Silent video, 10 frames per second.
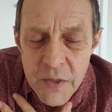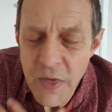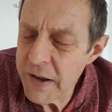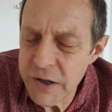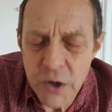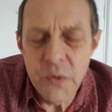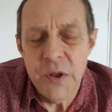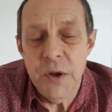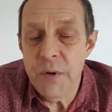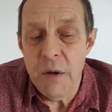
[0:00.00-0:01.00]
Thank you
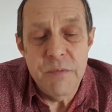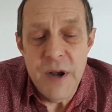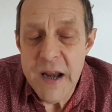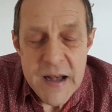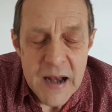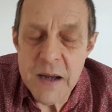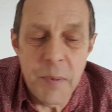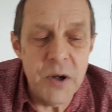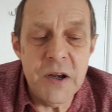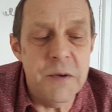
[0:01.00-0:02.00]
that you don't need
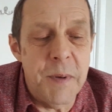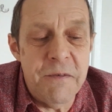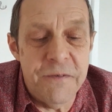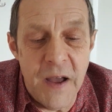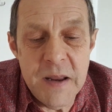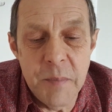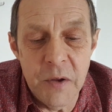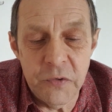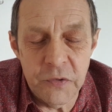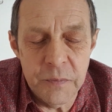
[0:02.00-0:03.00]
anybody to be
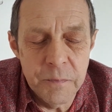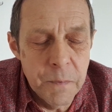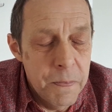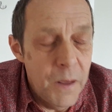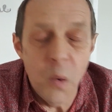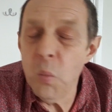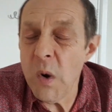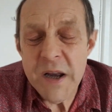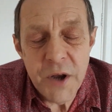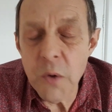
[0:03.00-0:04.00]
famous, and
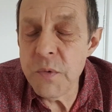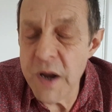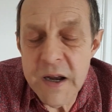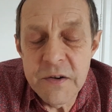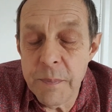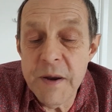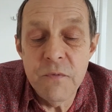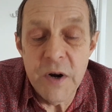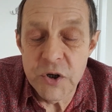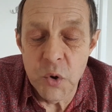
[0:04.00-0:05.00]
we don't need to be
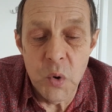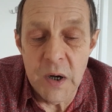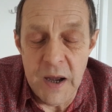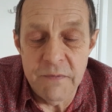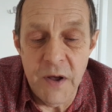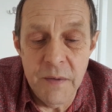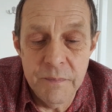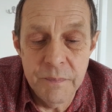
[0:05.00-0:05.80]
rich or clever.